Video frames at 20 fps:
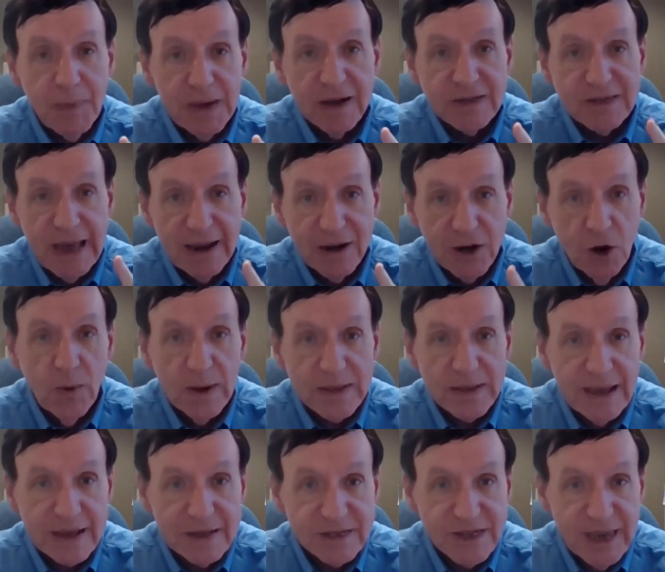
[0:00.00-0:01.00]
because
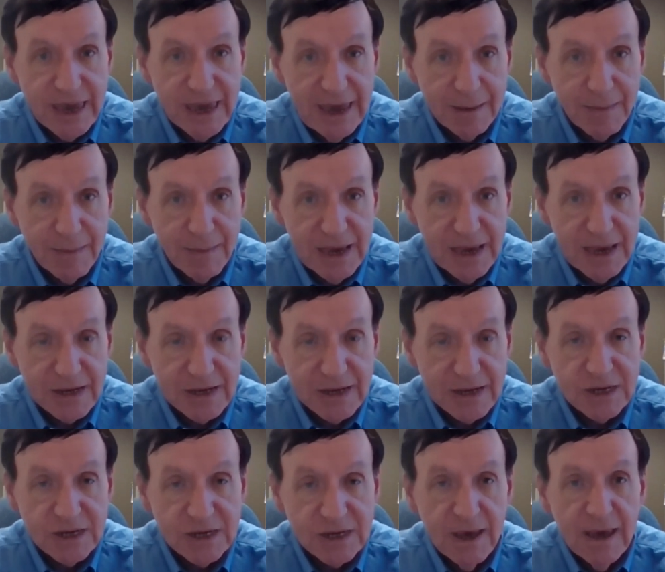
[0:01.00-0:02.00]
I know what that scam
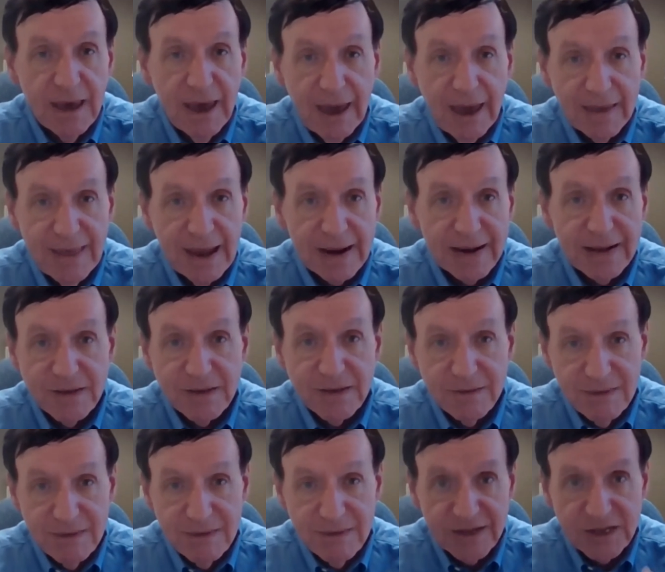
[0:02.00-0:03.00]
is, and
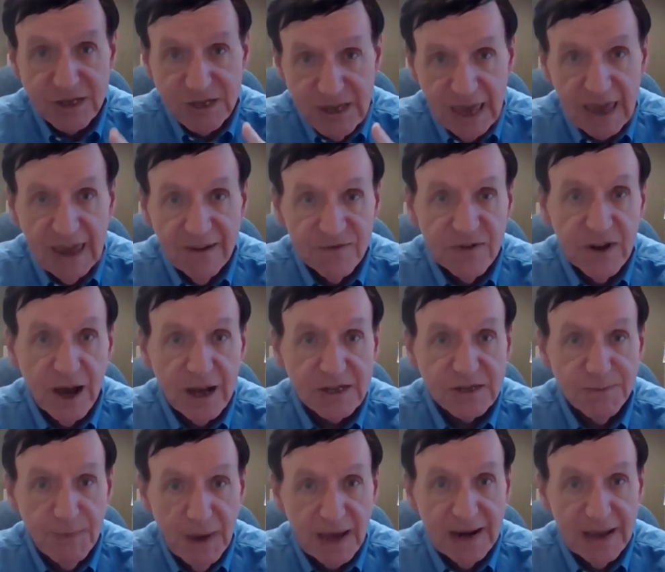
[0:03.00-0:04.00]
that saved
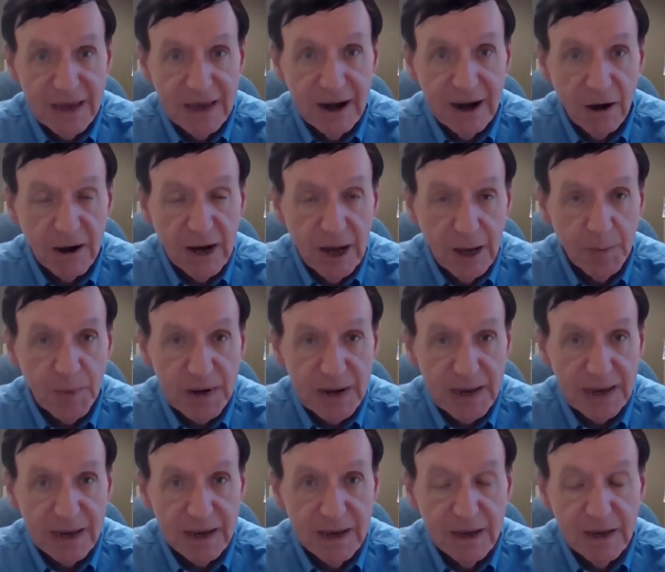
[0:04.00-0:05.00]
us money at our company.
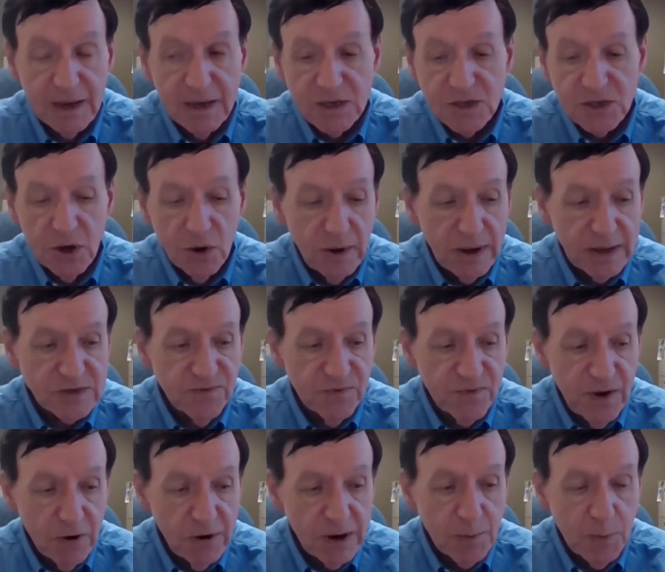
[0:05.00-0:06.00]
So it's
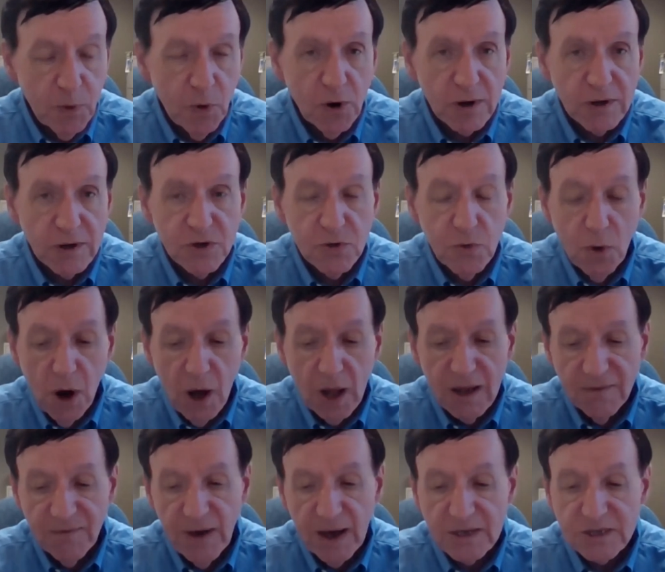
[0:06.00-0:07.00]
very important to all of
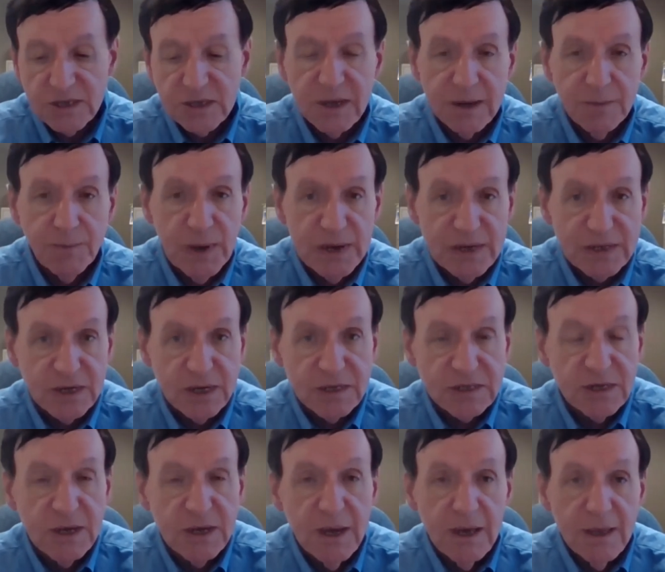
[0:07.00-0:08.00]
us in business
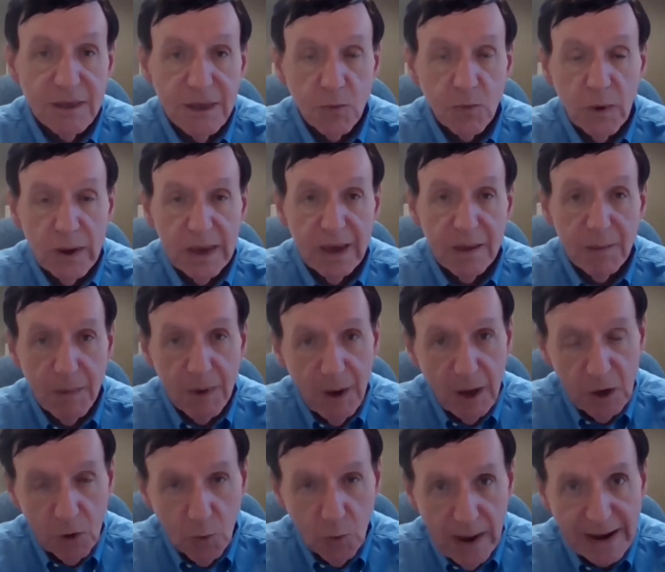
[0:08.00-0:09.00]
that we
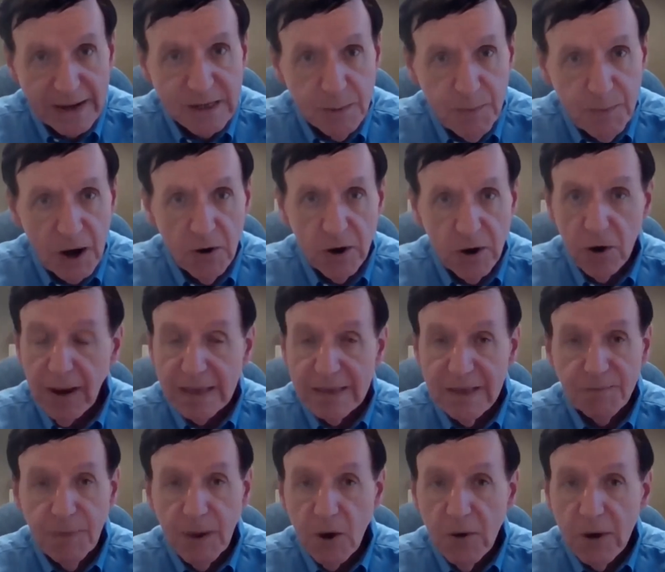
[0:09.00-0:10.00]
erect a barrier, and the
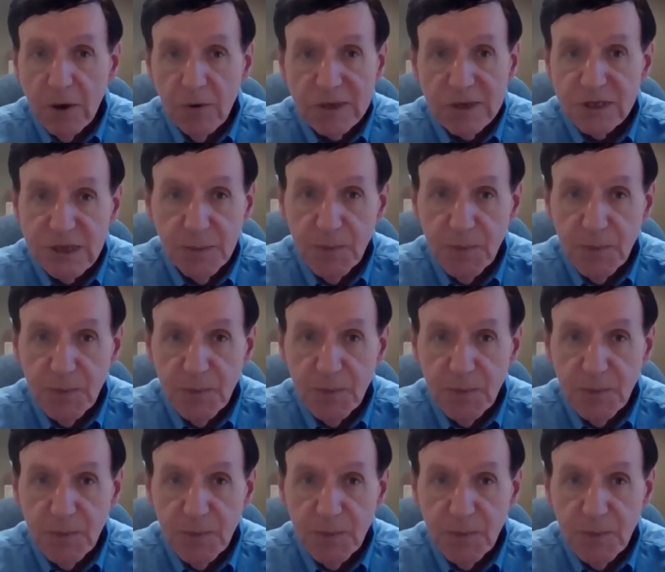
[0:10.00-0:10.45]
barrier is simply